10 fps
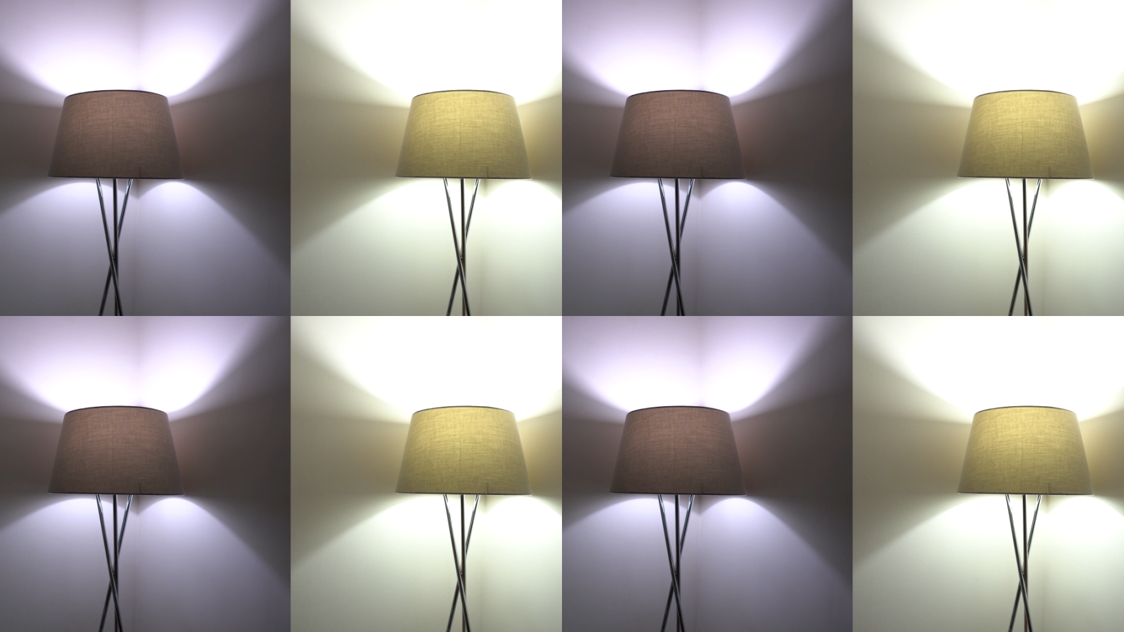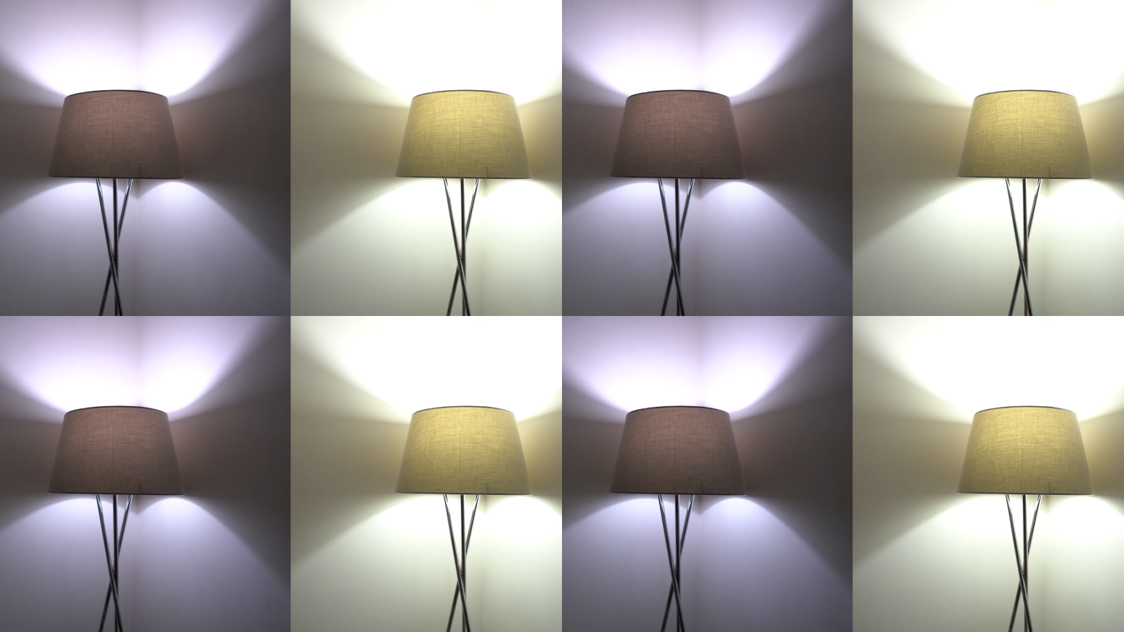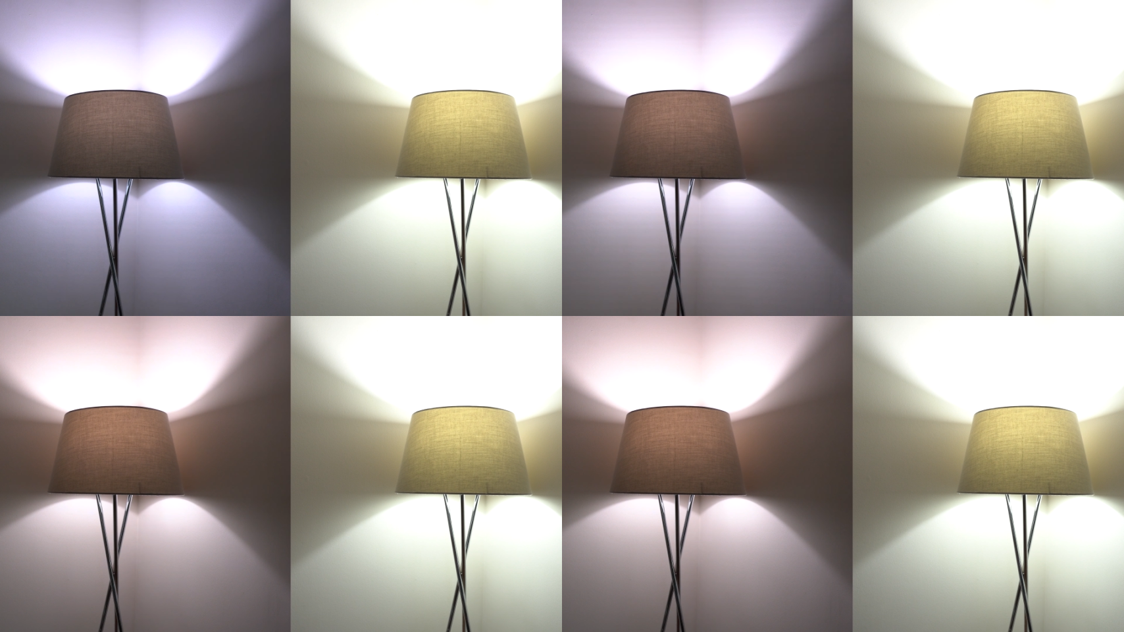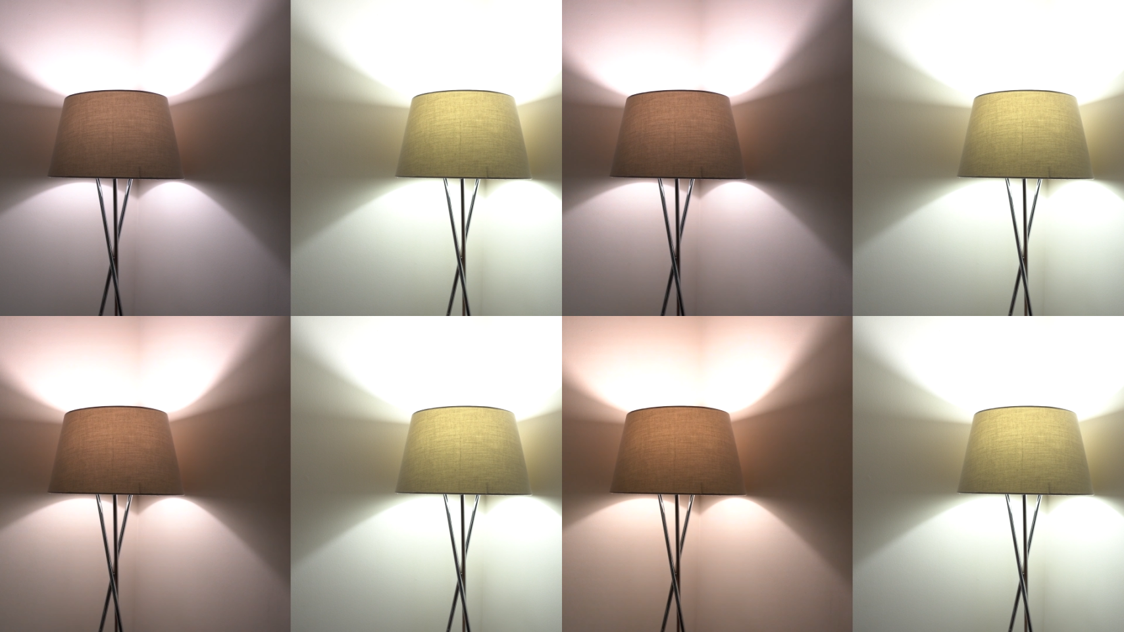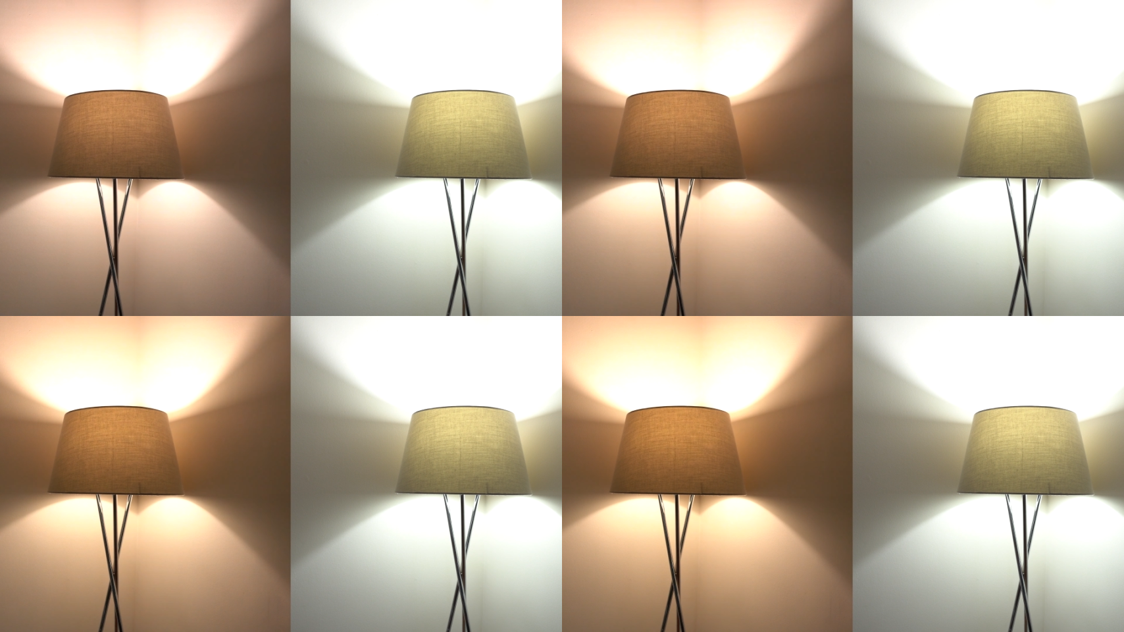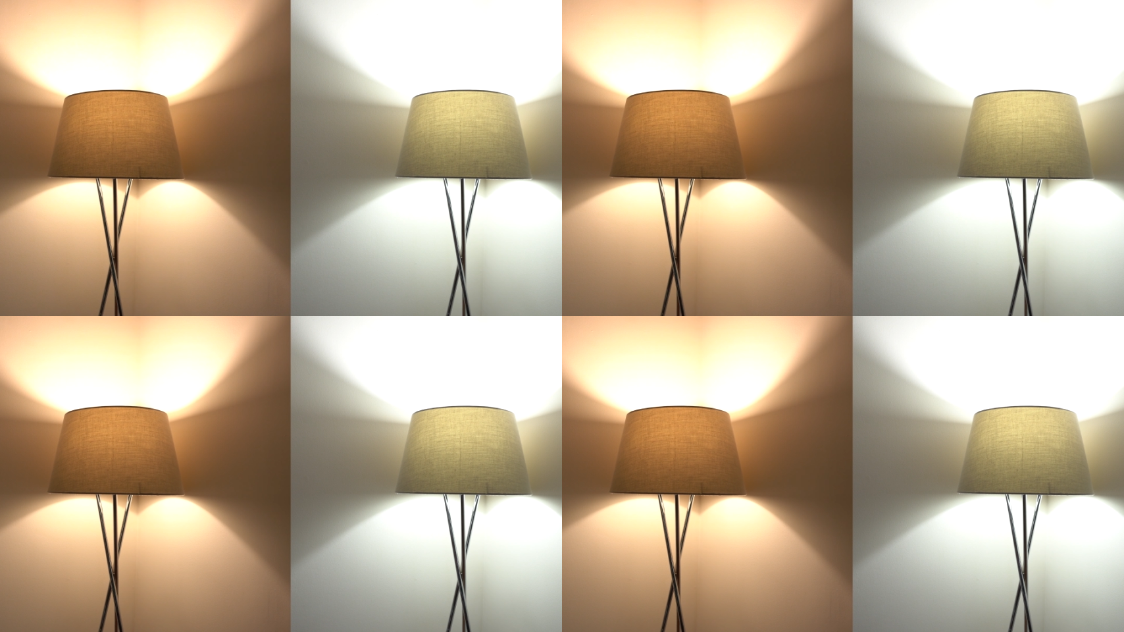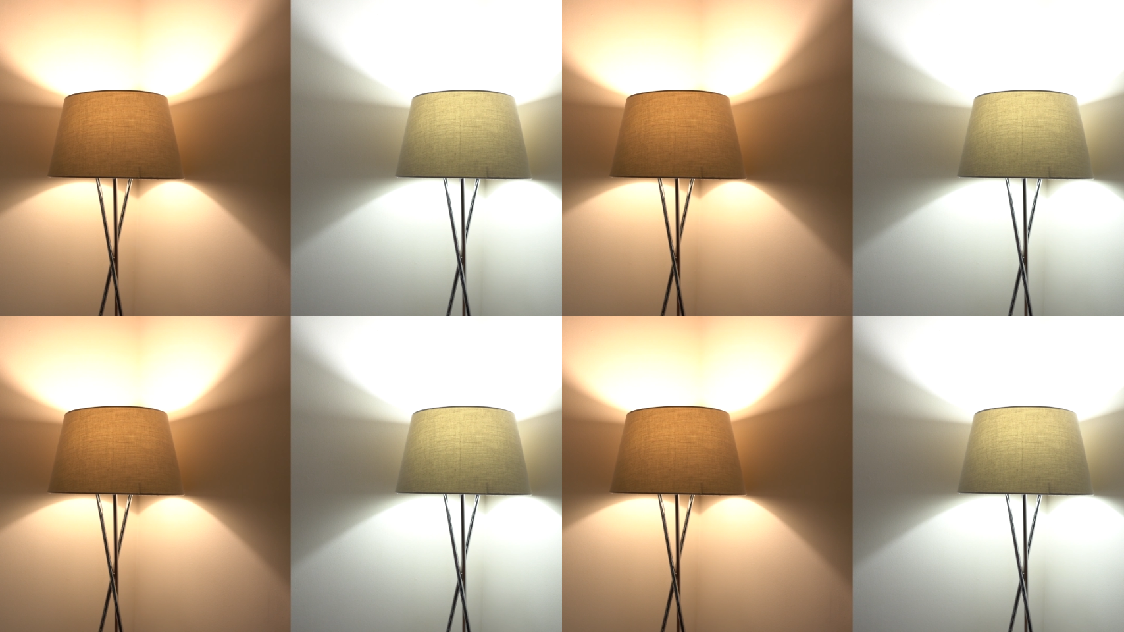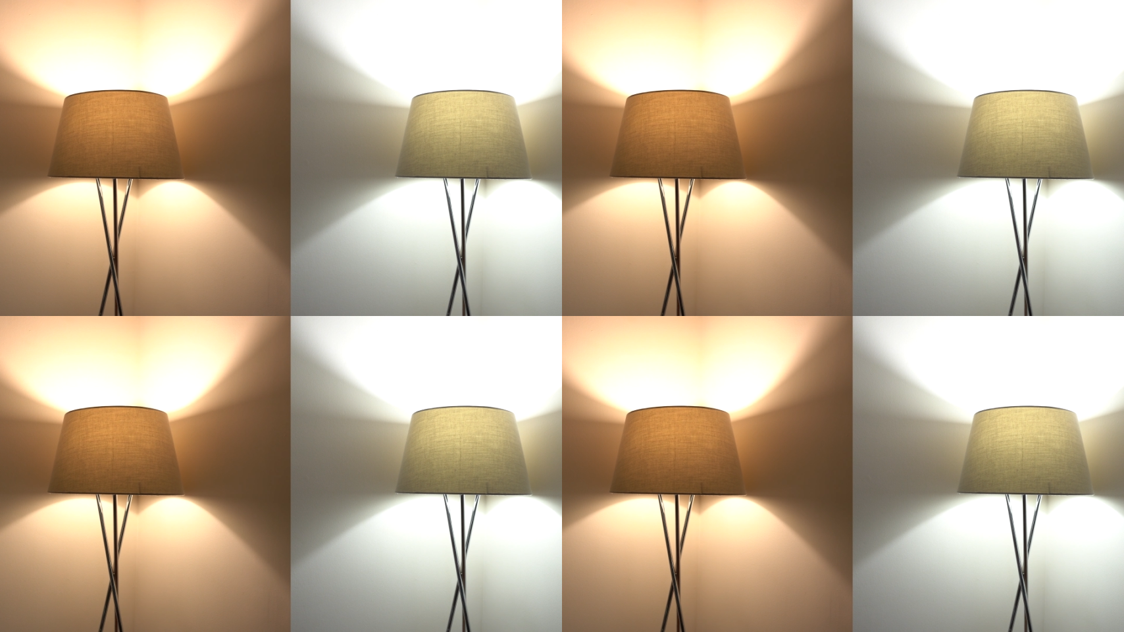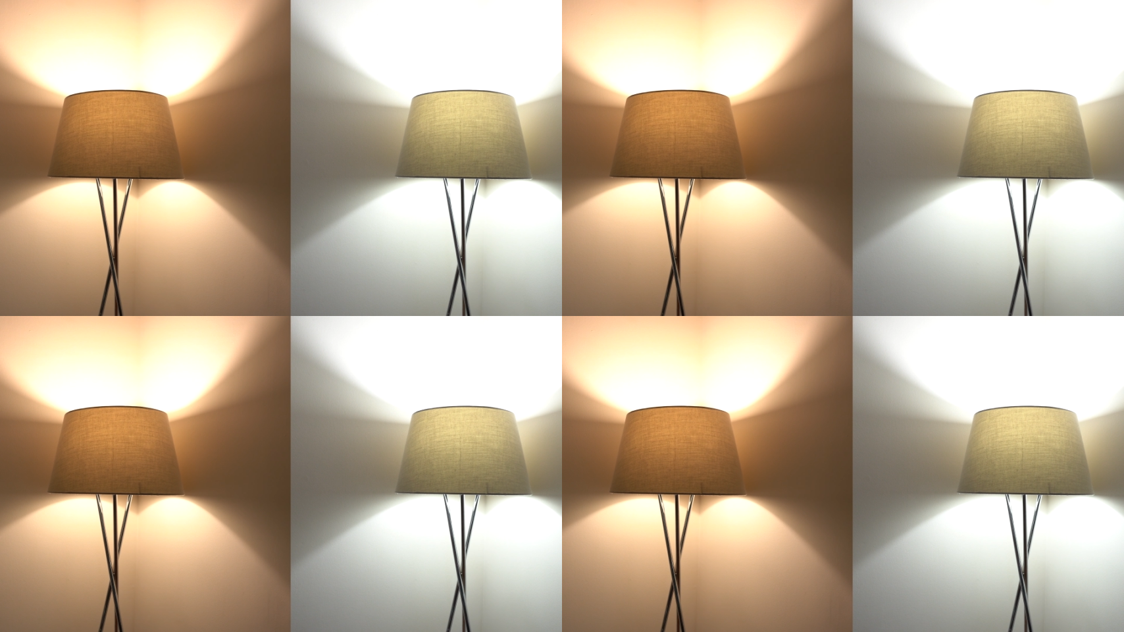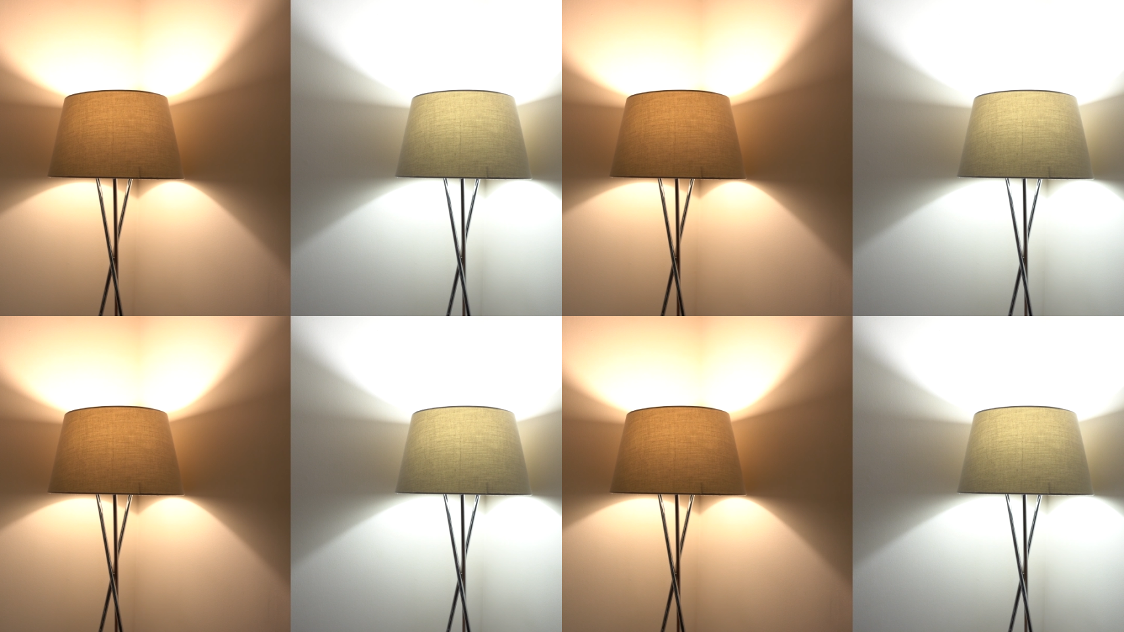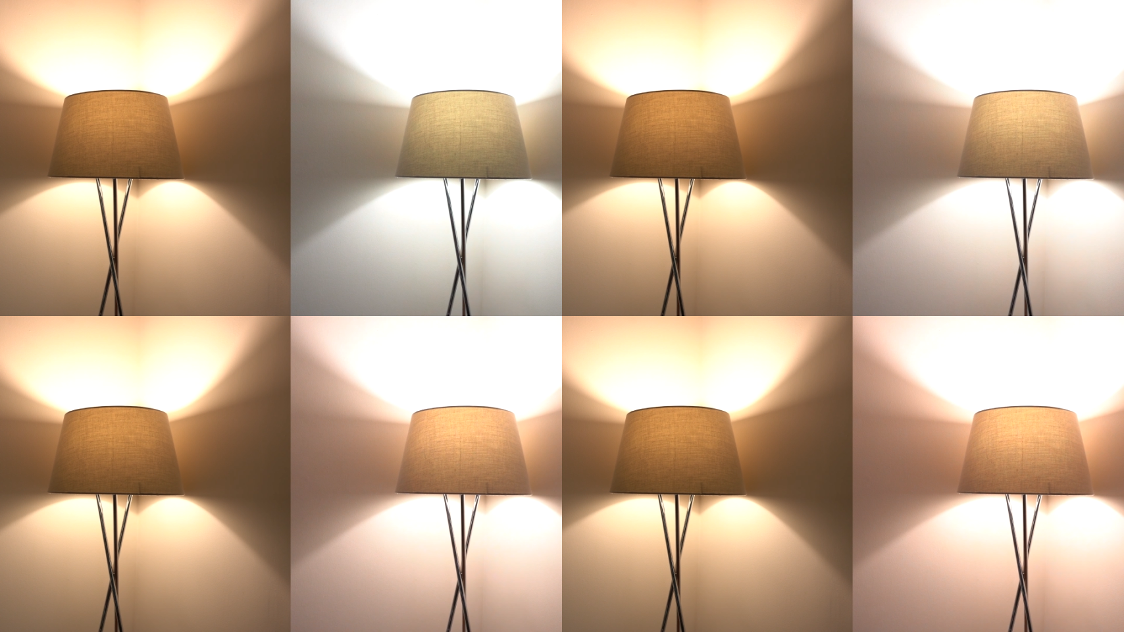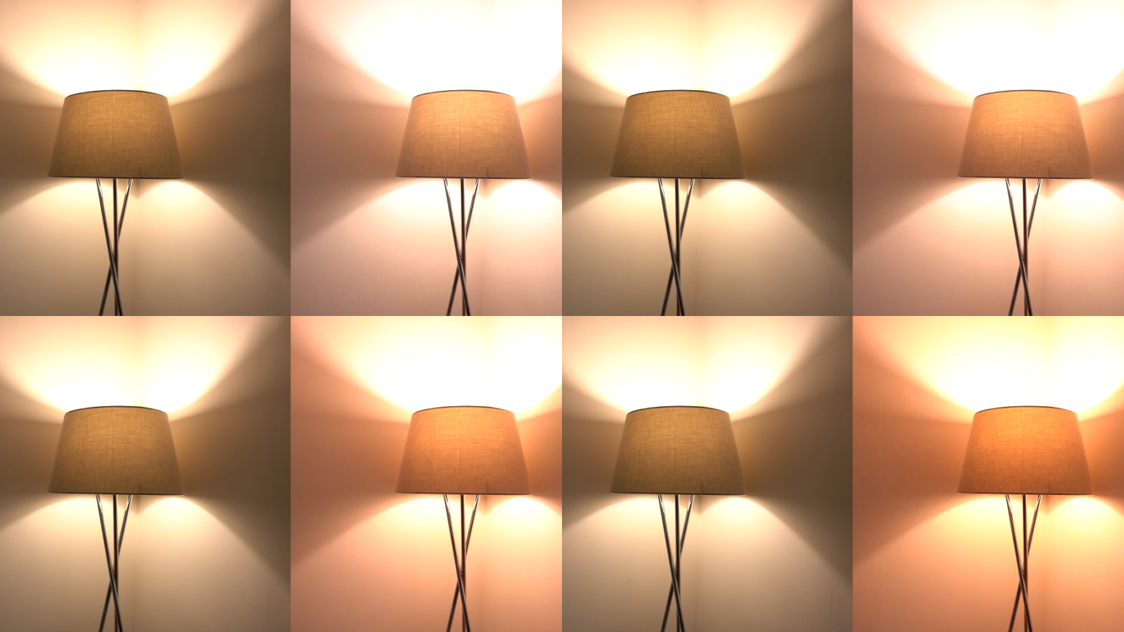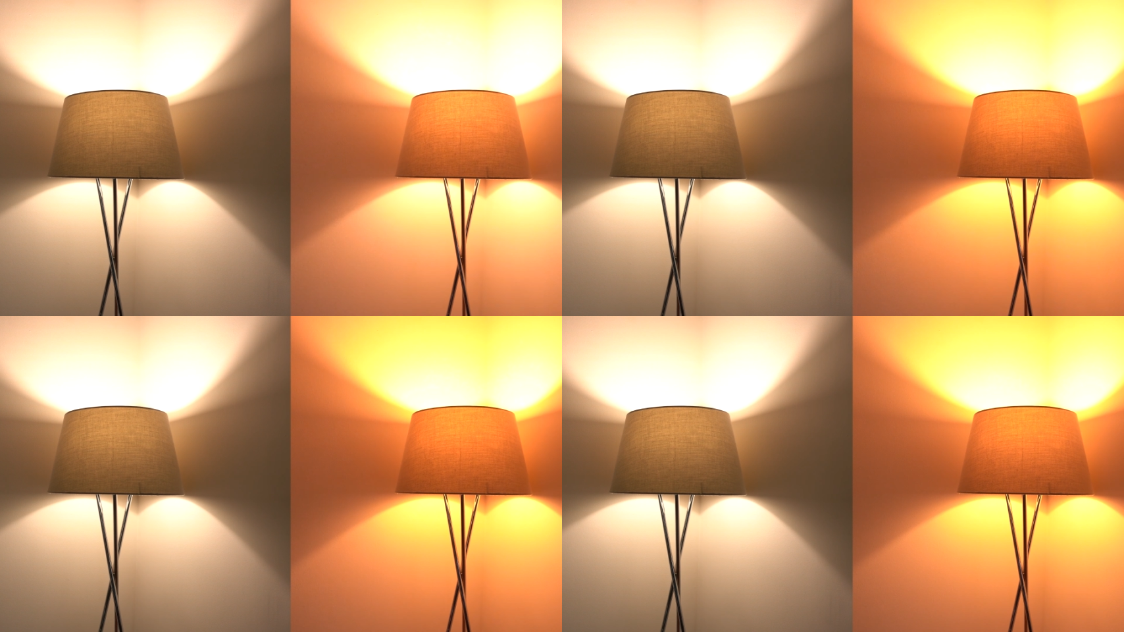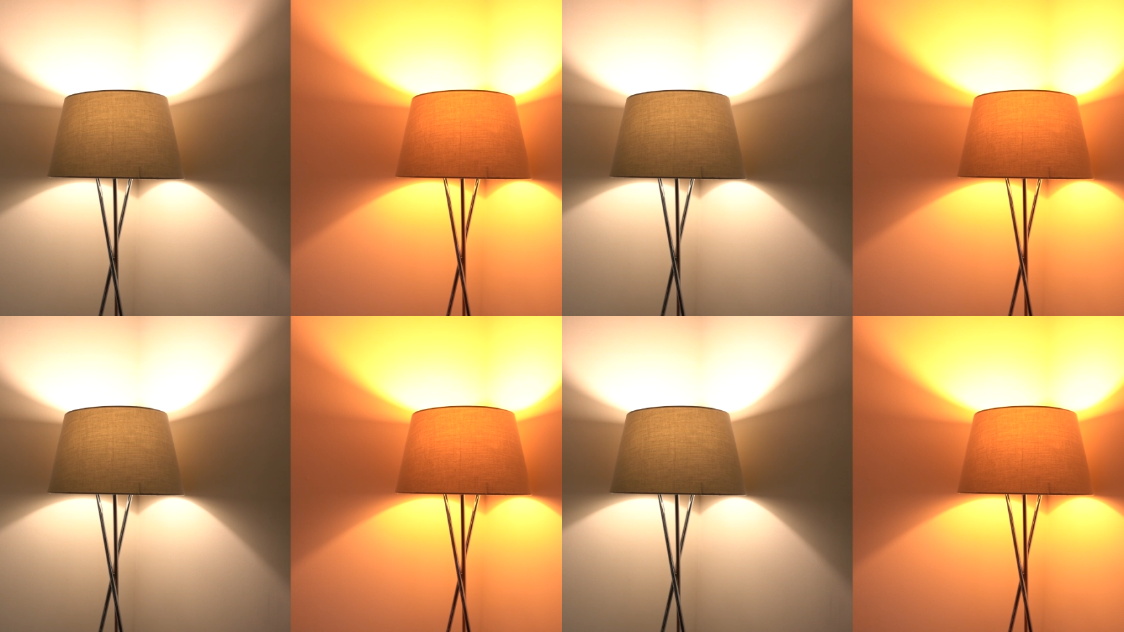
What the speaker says: [unreadable: no face in view]